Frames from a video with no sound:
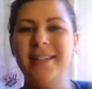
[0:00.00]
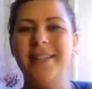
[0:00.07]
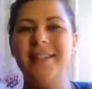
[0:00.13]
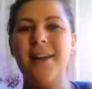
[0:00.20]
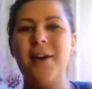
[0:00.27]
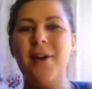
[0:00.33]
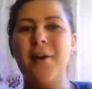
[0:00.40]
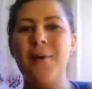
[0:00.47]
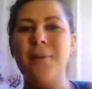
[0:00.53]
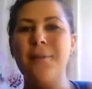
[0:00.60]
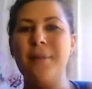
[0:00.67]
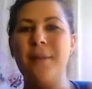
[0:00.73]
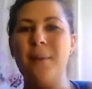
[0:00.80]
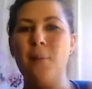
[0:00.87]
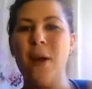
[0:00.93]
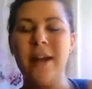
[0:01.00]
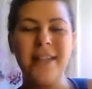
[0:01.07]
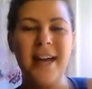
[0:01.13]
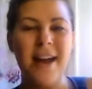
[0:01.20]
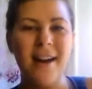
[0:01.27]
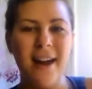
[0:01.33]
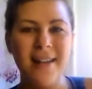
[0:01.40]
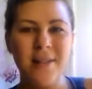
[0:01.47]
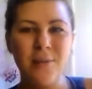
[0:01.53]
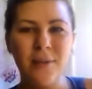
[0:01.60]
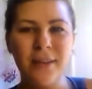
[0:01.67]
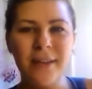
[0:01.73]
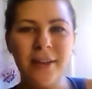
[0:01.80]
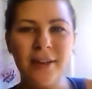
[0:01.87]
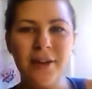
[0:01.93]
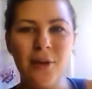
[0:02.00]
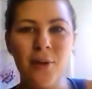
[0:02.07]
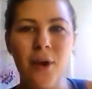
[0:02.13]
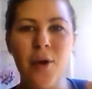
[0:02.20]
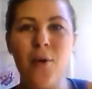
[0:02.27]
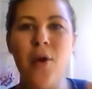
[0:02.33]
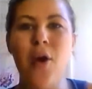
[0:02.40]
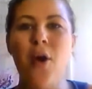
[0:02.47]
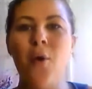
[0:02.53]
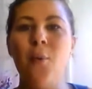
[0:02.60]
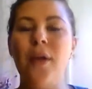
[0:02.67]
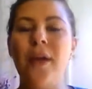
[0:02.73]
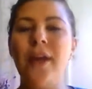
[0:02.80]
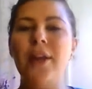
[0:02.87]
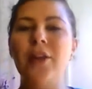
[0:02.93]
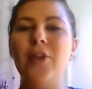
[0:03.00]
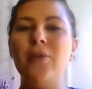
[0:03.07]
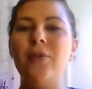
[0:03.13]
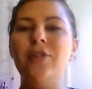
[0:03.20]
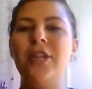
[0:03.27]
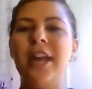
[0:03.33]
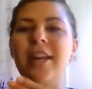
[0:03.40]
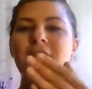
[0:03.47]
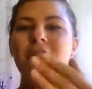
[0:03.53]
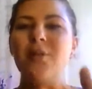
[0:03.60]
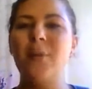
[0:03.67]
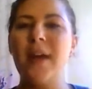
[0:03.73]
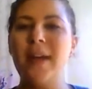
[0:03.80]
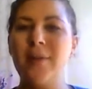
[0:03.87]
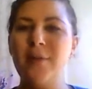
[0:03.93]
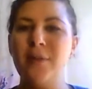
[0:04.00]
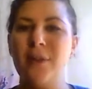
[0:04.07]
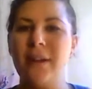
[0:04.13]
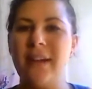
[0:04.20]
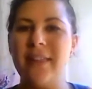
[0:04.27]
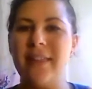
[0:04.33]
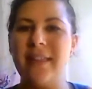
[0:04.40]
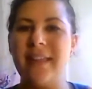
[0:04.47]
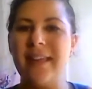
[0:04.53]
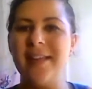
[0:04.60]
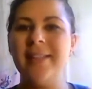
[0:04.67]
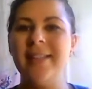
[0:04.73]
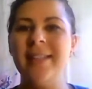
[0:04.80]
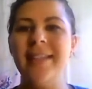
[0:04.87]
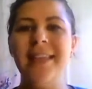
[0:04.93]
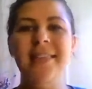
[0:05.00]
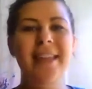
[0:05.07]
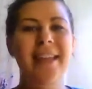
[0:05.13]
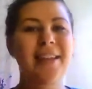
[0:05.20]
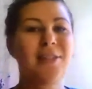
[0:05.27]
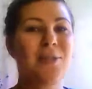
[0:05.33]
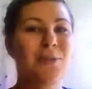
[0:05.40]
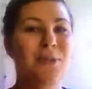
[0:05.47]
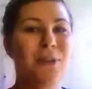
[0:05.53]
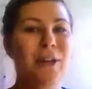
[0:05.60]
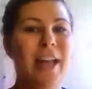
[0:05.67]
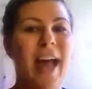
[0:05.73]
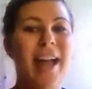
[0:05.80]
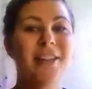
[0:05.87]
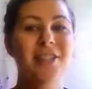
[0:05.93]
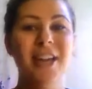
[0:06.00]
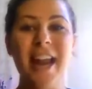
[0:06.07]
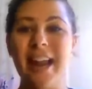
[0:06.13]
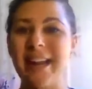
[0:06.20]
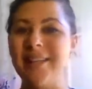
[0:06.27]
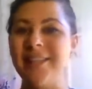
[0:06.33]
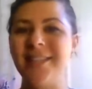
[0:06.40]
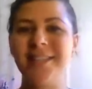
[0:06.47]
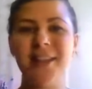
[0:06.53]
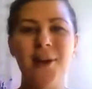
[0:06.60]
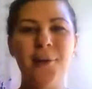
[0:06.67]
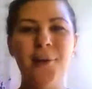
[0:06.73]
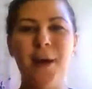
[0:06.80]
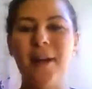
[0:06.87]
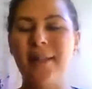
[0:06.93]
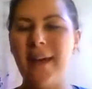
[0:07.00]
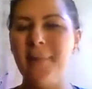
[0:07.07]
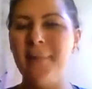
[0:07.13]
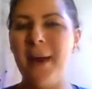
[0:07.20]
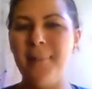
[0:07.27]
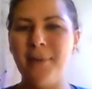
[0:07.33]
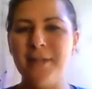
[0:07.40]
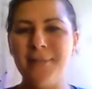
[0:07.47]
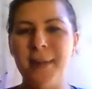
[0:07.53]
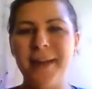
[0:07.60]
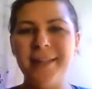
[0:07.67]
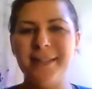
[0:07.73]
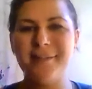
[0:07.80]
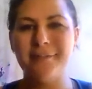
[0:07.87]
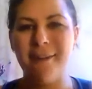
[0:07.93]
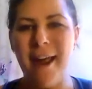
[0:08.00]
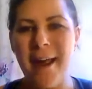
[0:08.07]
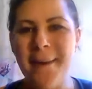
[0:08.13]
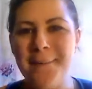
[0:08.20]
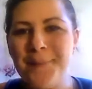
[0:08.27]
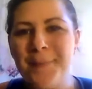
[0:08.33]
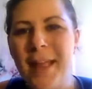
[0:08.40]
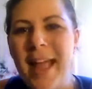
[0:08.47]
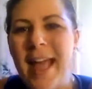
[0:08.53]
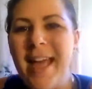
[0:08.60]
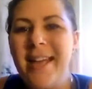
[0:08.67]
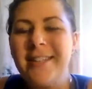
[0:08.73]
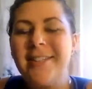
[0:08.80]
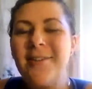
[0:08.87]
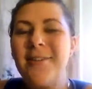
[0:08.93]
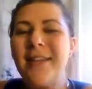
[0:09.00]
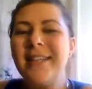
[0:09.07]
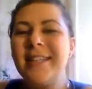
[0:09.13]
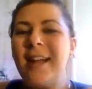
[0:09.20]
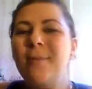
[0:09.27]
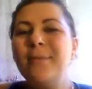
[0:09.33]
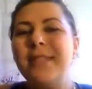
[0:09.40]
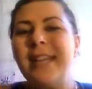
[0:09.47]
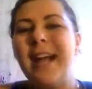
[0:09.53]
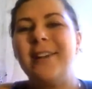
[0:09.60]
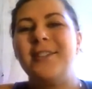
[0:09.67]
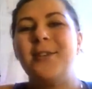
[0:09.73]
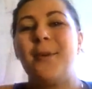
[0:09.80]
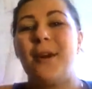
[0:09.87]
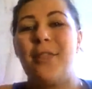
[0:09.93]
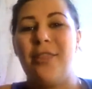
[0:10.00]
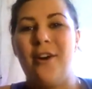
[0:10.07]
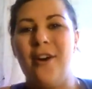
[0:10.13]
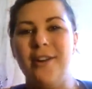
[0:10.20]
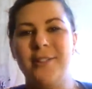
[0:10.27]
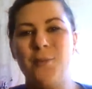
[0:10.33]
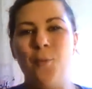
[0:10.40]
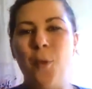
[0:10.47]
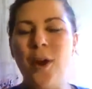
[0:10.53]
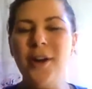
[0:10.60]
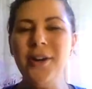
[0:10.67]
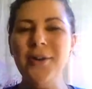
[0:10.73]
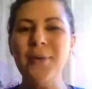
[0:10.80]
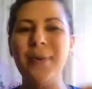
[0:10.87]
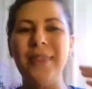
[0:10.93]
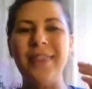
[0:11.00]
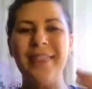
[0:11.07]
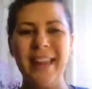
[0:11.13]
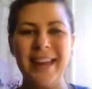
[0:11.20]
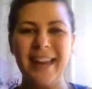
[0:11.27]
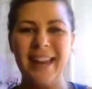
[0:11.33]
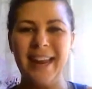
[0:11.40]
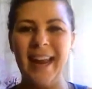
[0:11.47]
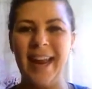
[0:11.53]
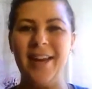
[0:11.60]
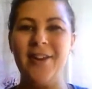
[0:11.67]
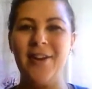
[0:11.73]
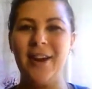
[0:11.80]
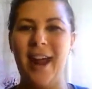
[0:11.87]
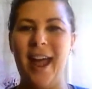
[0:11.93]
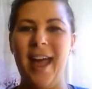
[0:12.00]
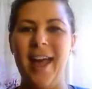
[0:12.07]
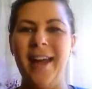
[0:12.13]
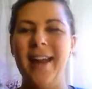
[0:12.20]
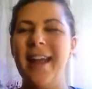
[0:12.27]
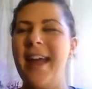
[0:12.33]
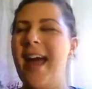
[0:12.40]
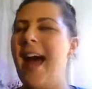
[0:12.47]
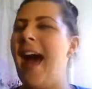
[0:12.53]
So Wayne Dyer has a really good quote: when you change the way you look at things, the things you look at change. So a lot about perspective, right? So this comes down to our thoughts. What are you thinking in your head?